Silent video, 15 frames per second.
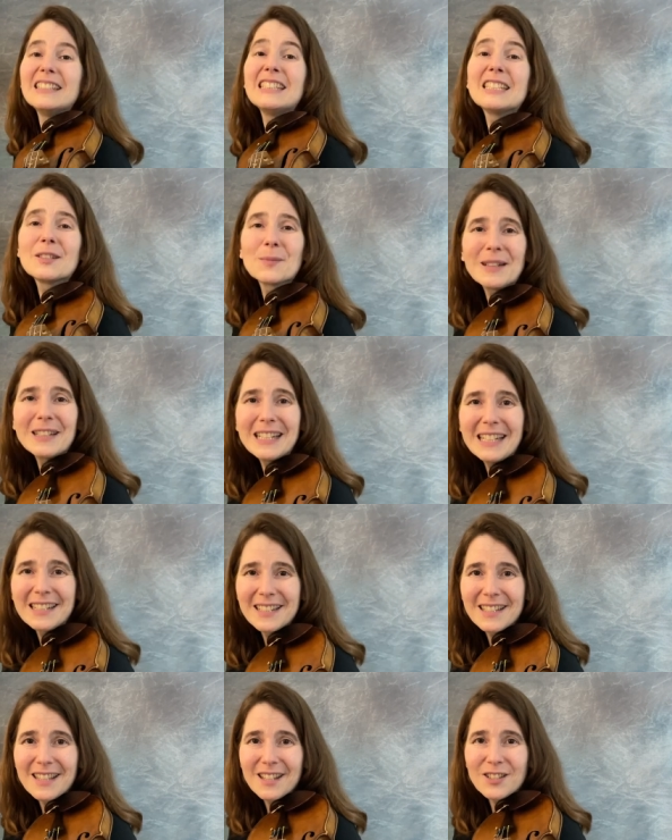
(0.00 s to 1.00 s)
This one
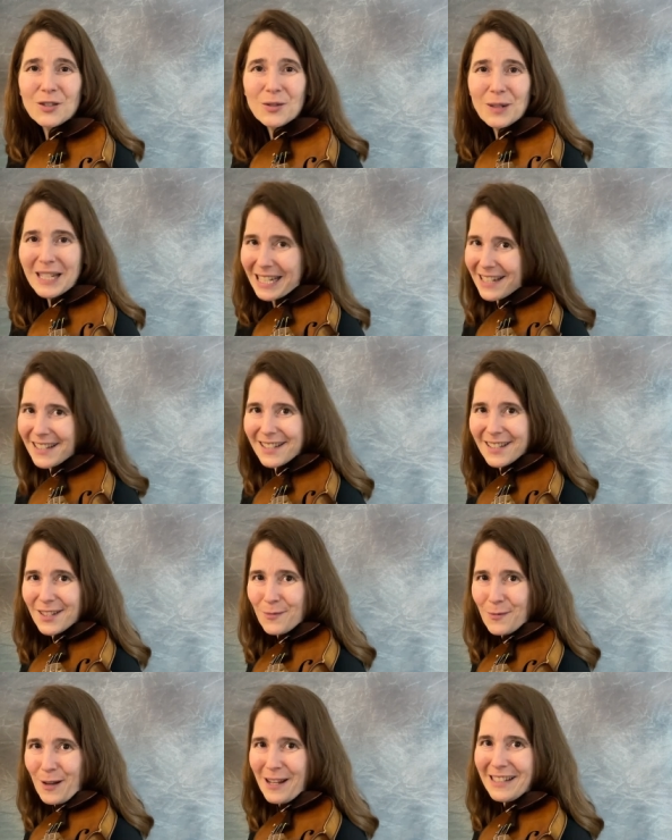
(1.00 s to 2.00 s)
is the
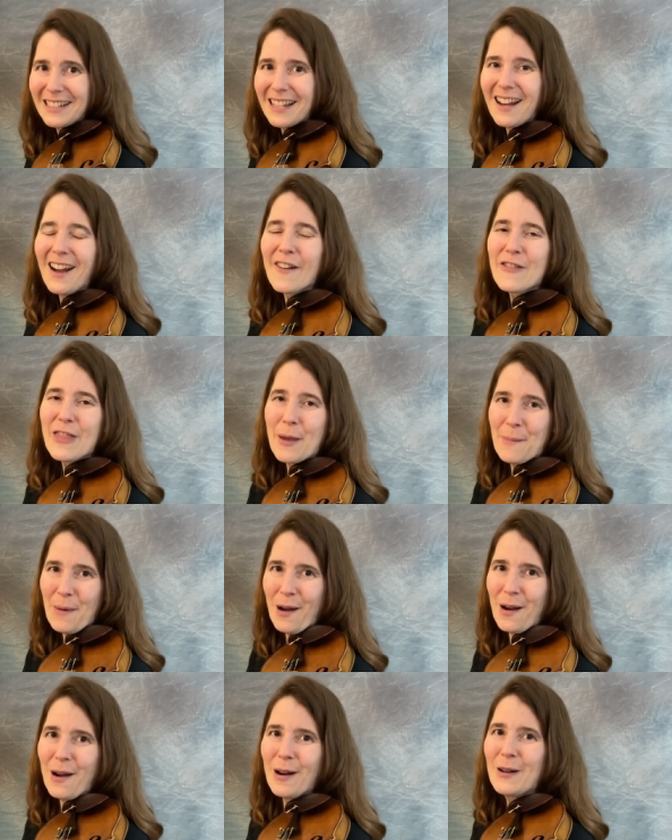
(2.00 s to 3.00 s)
trickiest one of them
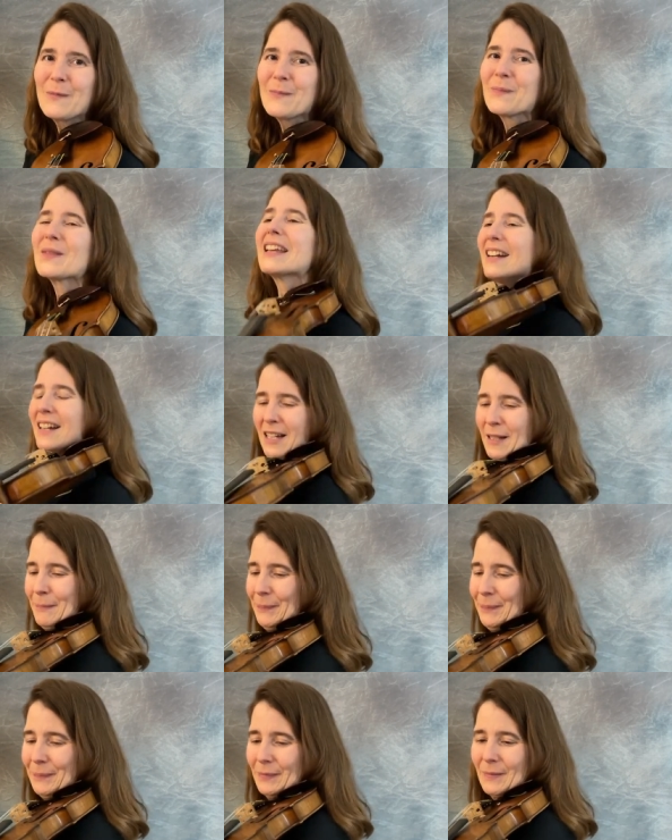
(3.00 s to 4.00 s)
all
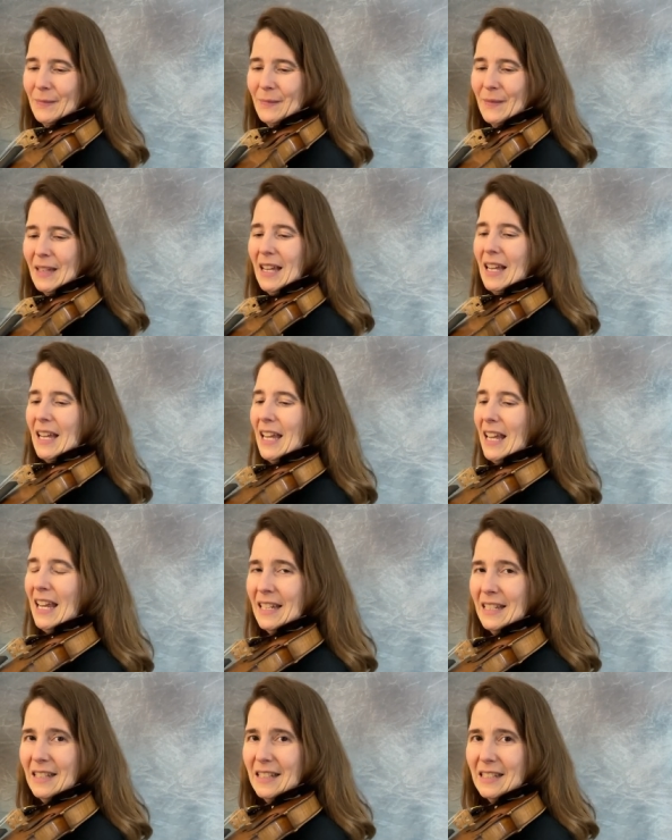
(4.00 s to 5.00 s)

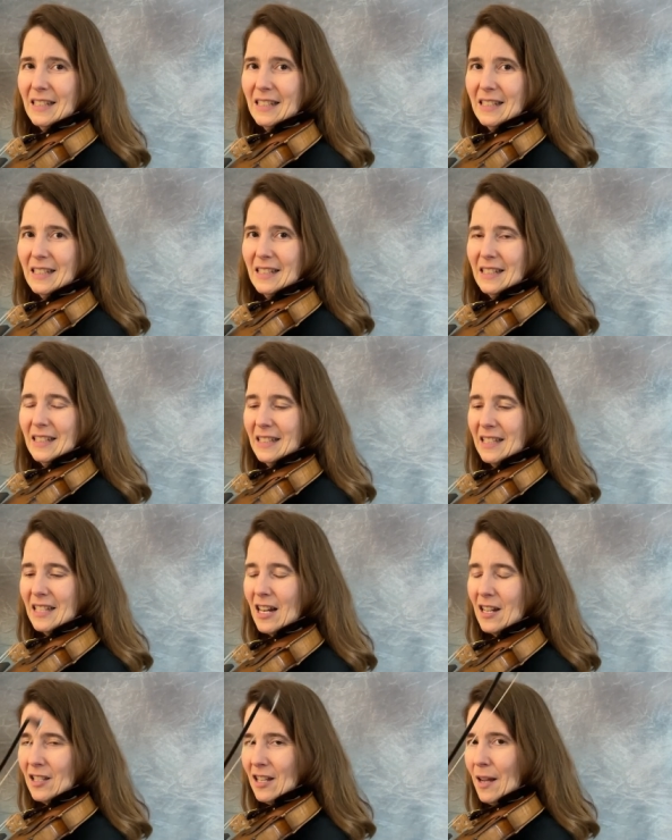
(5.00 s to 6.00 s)
it
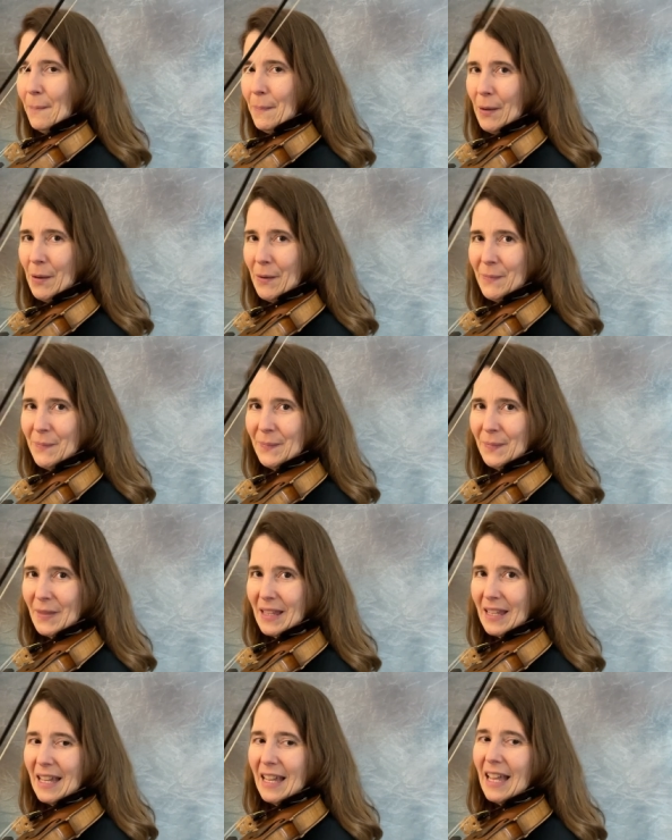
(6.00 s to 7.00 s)
starts up bow
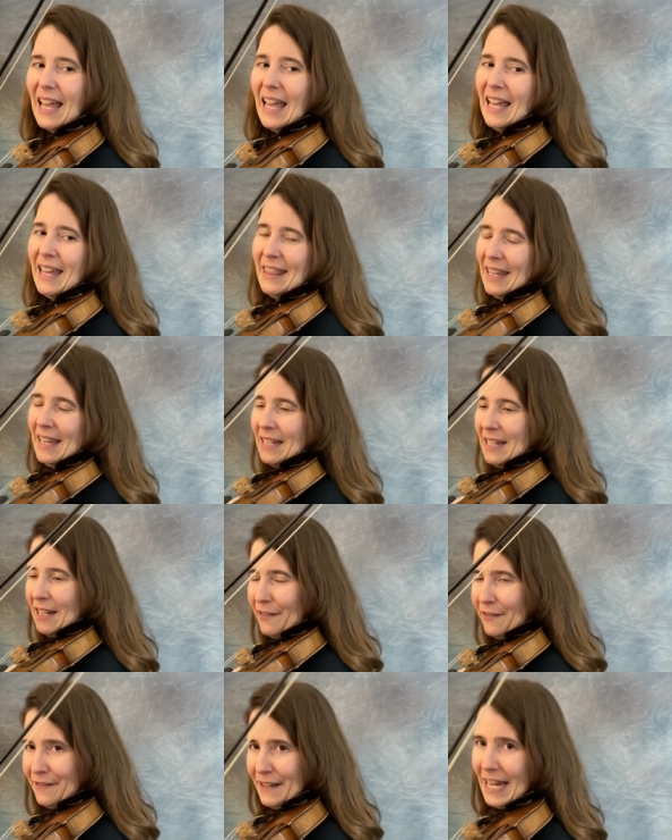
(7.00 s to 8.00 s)
and then
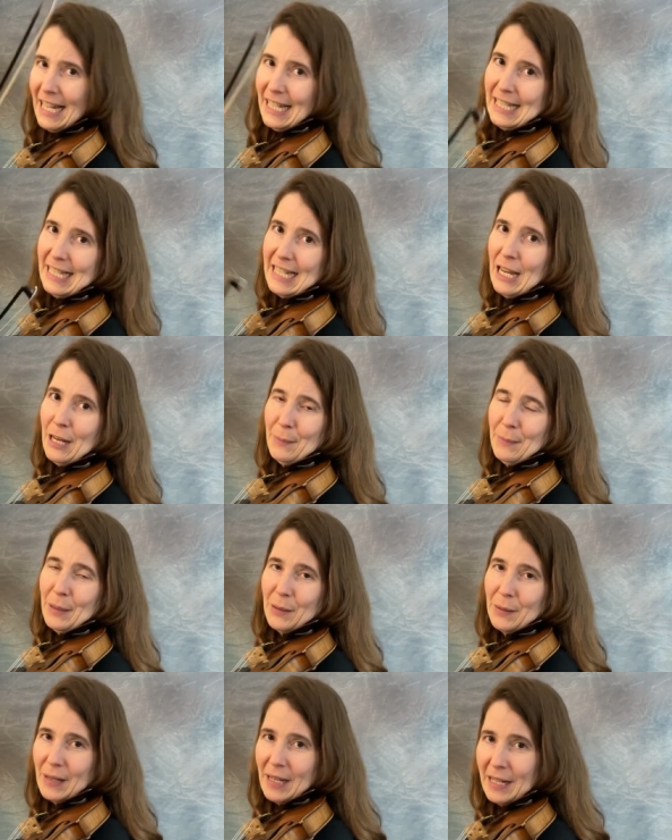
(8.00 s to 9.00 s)
a fast down
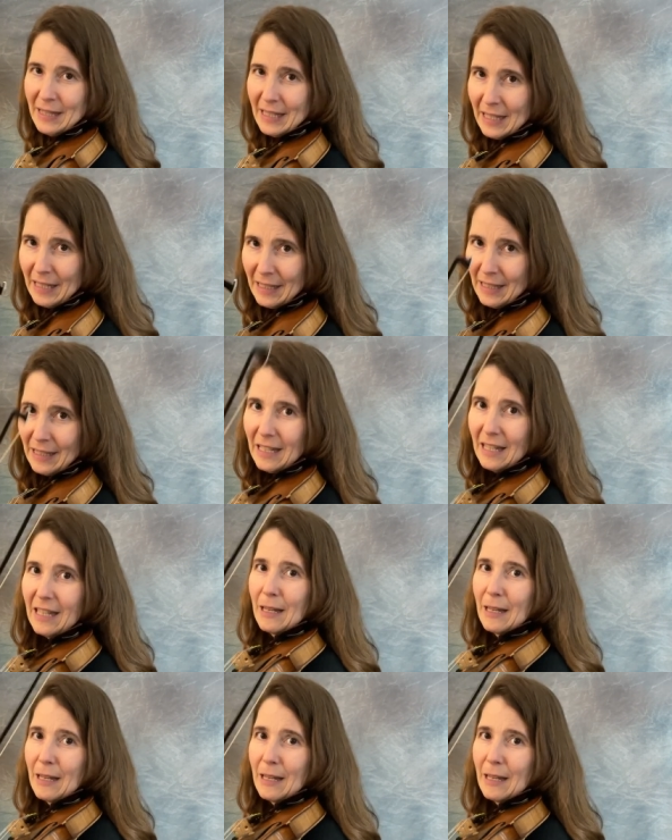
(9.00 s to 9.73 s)
bow and then